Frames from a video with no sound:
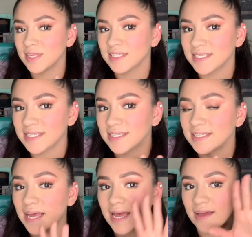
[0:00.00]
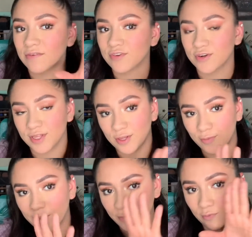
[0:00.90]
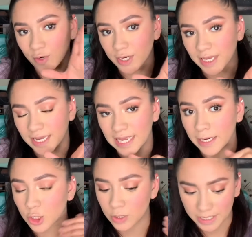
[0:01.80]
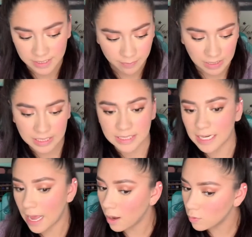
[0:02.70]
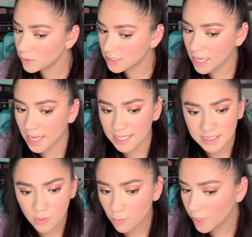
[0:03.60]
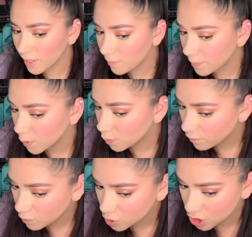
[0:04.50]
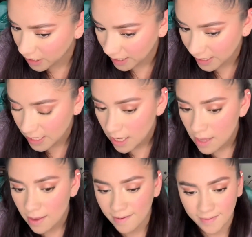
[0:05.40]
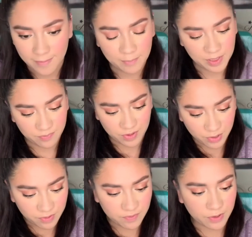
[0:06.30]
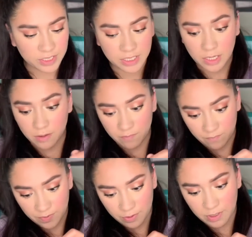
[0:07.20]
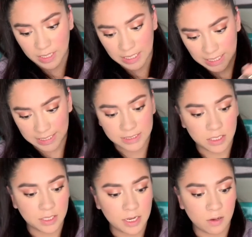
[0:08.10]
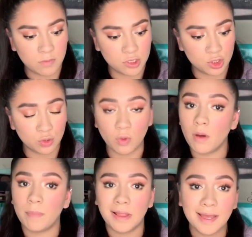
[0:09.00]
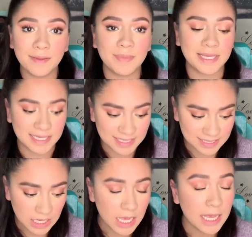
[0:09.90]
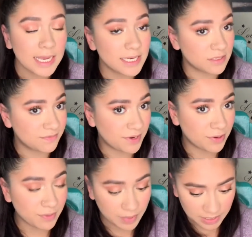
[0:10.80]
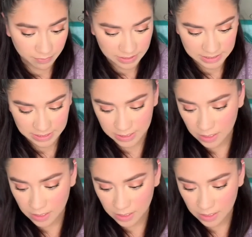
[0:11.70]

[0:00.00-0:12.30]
is after a little bit of working and trying to blend it out. It's a really beautiful shade. Be very light on how much you apply, because it is very pigmented.